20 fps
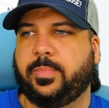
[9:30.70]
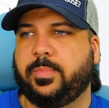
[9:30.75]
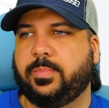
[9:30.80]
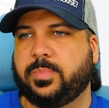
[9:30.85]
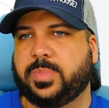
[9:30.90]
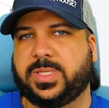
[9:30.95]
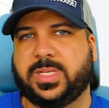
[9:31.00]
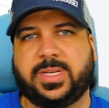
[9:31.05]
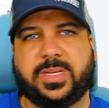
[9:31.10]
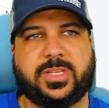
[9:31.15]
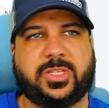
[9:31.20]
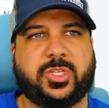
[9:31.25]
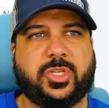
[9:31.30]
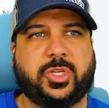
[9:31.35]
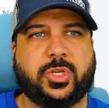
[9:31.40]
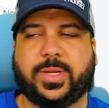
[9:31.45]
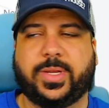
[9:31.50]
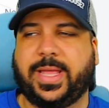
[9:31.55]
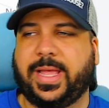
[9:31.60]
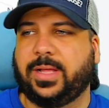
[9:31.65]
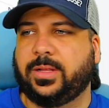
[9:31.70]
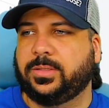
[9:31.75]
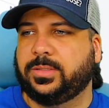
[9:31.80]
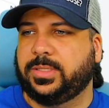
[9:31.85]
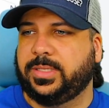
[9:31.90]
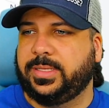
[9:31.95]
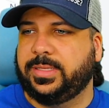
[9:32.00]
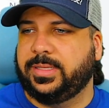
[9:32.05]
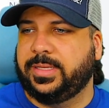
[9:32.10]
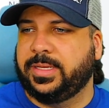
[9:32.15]
send it to your
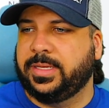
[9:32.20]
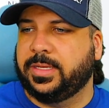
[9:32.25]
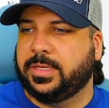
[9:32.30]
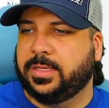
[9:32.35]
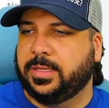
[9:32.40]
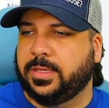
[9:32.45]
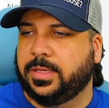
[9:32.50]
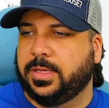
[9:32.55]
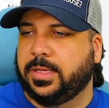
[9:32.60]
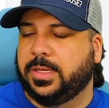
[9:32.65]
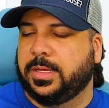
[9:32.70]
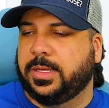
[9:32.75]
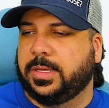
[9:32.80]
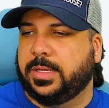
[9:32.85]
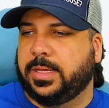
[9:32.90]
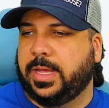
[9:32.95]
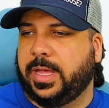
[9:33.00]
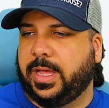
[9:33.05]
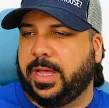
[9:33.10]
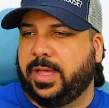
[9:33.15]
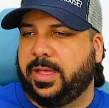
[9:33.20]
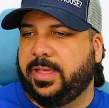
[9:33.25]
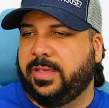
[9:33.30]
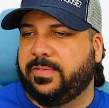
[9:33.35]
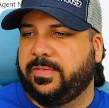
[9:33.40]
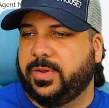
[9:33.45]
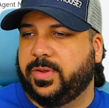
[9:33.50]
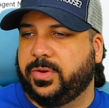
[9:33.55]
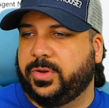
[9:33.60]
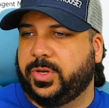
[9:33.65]
Calendly link.
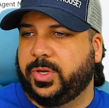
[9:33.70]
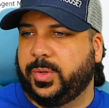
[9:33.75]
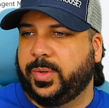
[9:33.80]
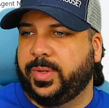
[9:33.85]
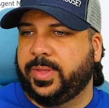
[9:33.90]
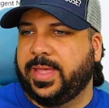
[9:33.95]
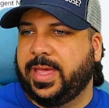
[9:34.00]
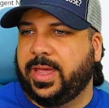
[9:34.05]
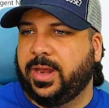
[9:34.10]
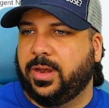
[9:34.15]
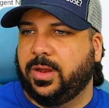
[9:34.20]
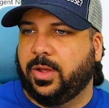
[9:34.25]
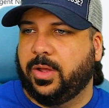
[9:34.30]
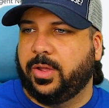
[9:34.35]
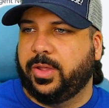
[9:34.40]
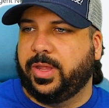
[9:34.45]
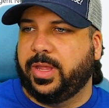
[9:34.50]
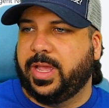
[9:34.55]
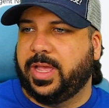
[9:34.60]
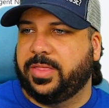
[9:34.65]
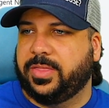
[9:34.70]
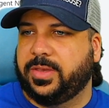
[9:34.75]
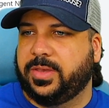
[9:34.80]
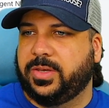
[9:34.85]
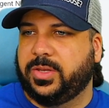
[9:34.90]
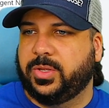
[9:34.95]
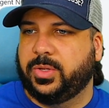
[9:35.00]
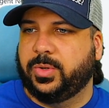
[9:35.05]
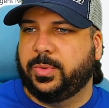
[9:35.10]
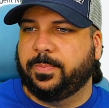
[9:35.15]
If you're doing that, all you have to
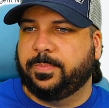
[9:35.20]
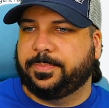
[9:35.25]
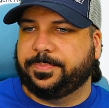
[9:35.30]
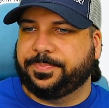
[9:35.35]
do